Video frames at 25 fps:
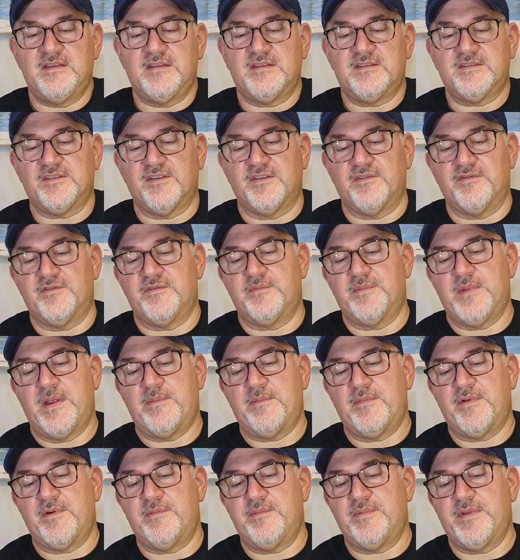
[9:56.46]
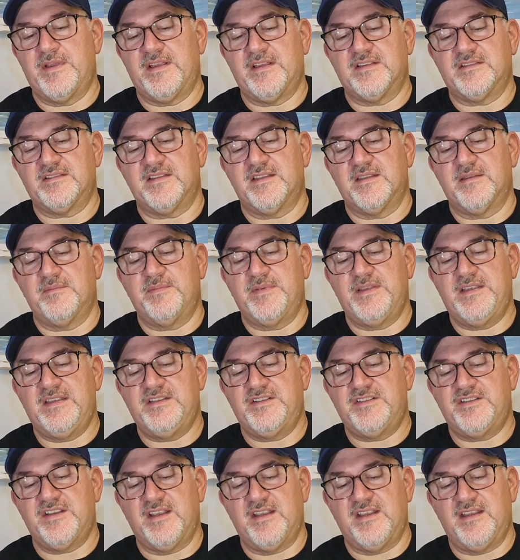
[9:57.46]
So remember, because of the bead
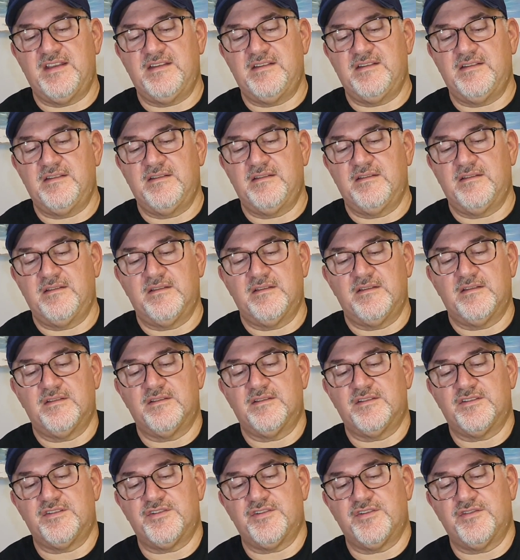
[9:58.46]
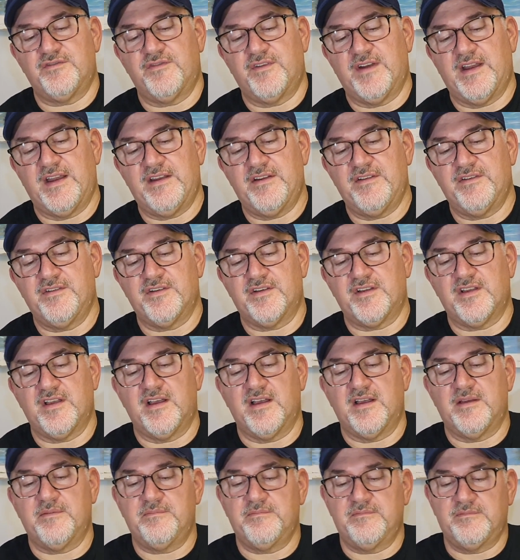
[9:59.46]
chain, should right hook
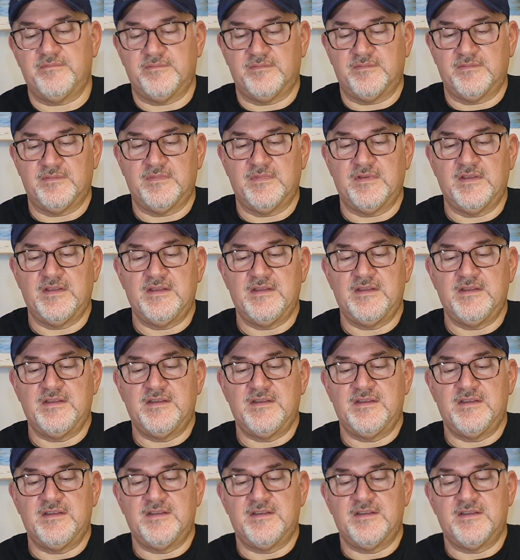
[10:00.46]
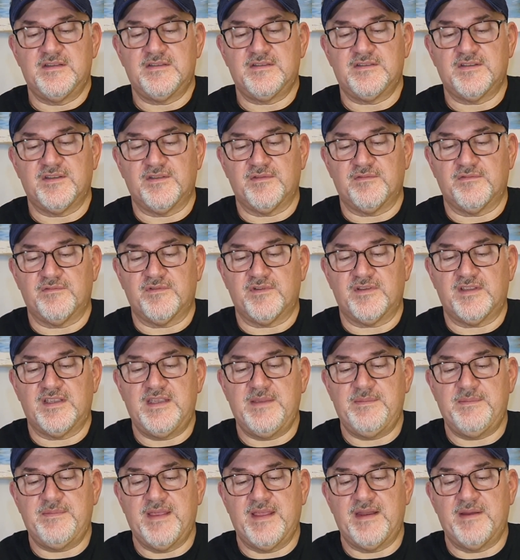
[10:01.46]
up. So
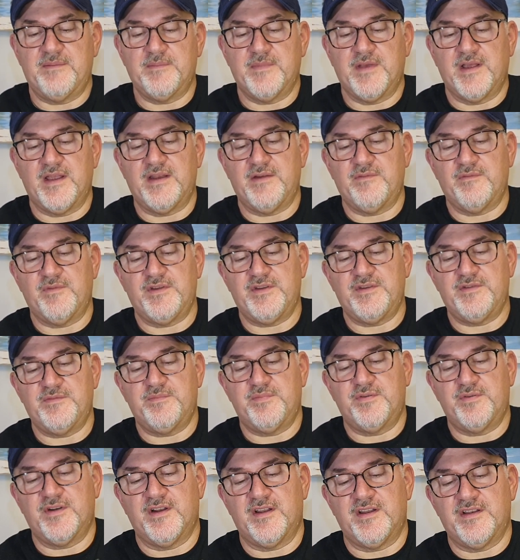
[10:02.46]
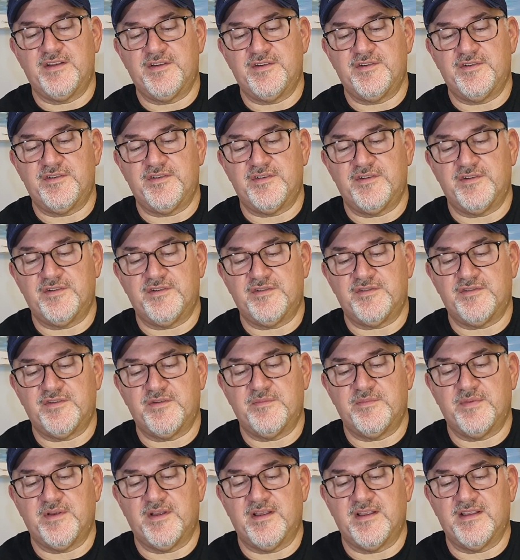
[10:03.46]
keep that in mind when you on your
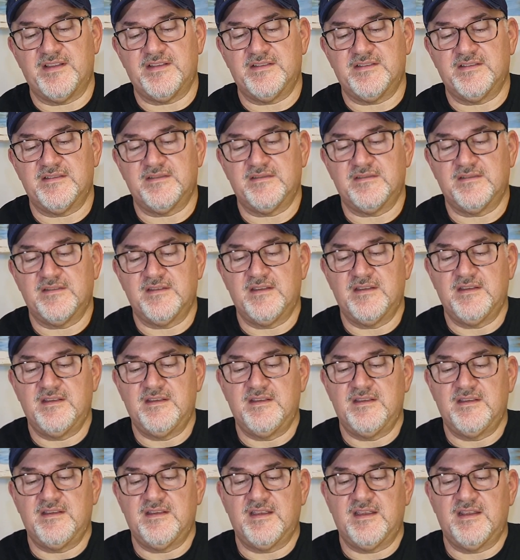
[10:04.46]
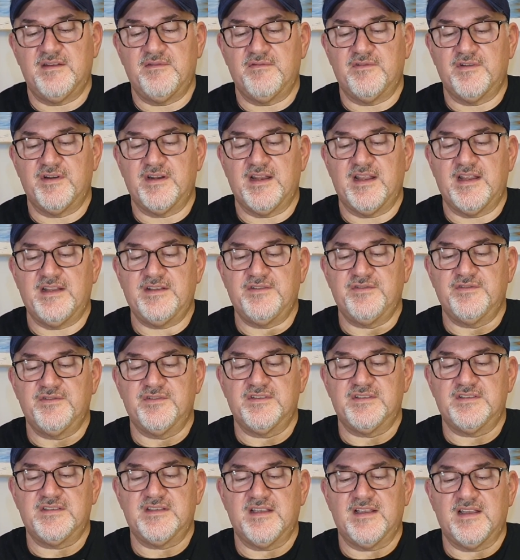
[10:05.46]
shrimp eyes. And what I do
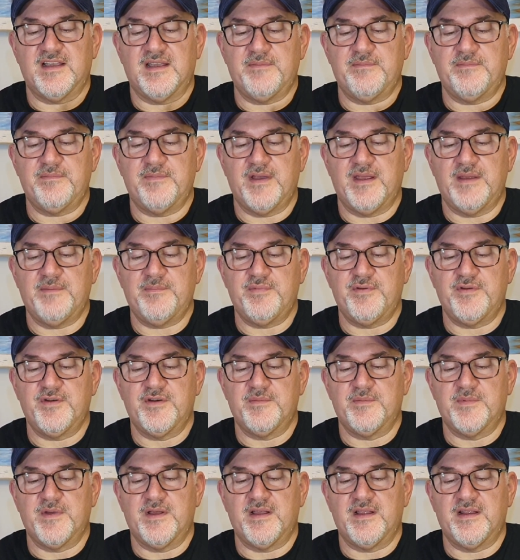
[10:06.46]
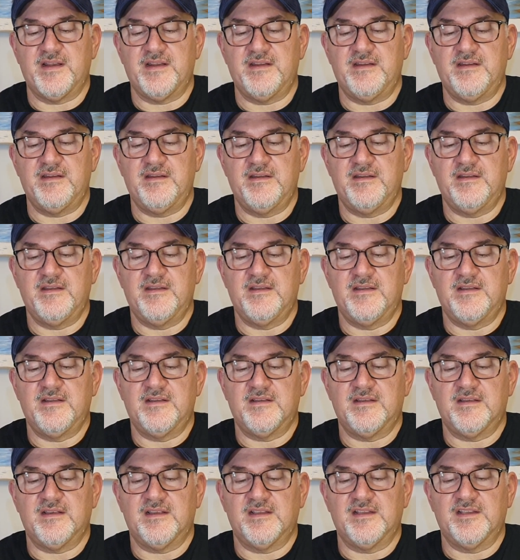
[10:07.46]
is I put them on
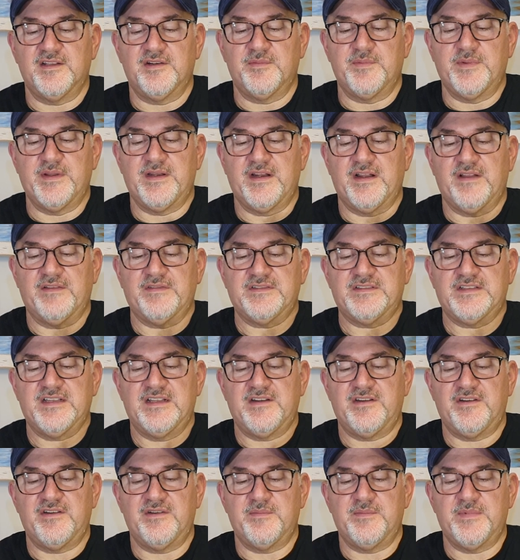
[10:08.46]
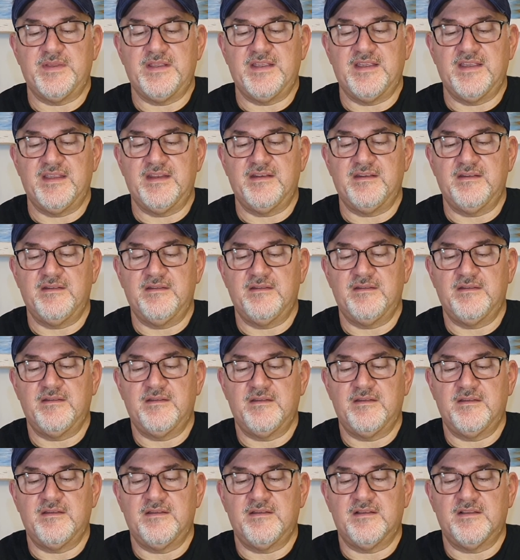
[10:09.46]
a little bit off center to begin,
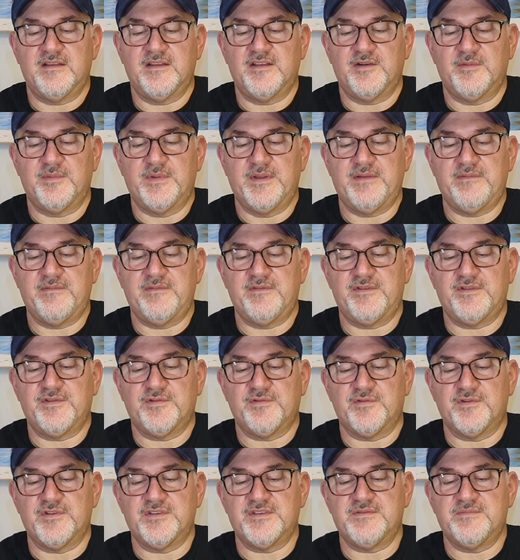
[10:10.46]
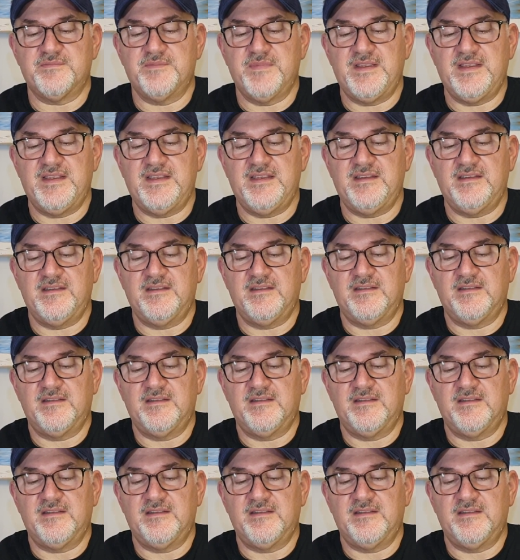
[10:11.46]
a little bit towards me.